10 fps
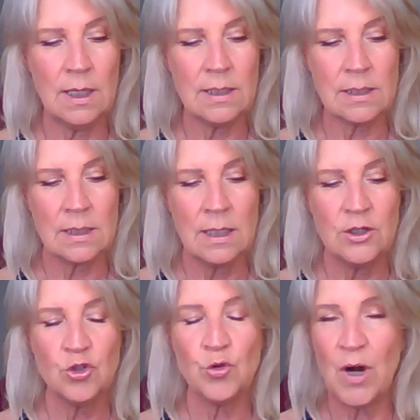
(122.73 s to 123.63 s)
is
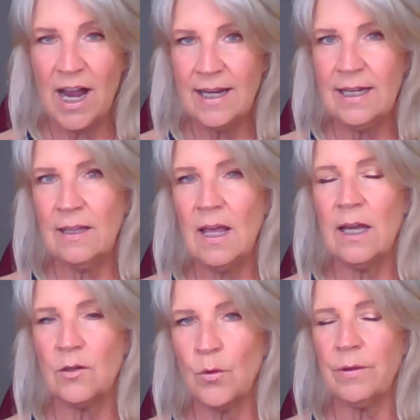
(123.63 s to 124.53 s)
trining
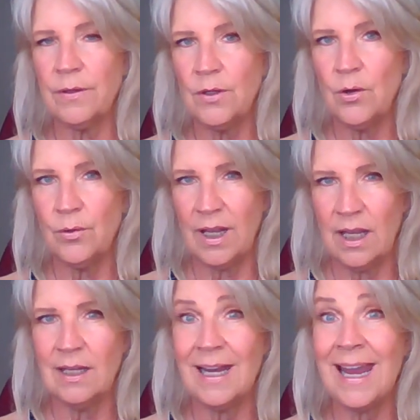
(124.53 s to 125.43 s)
that north node
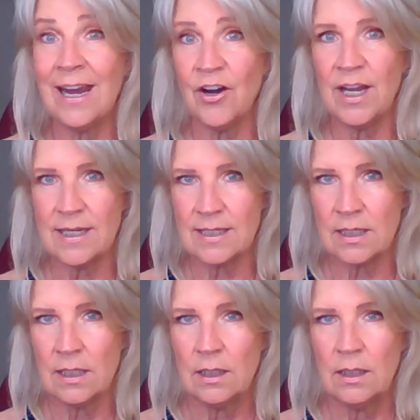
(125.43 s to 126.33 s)
in Aries,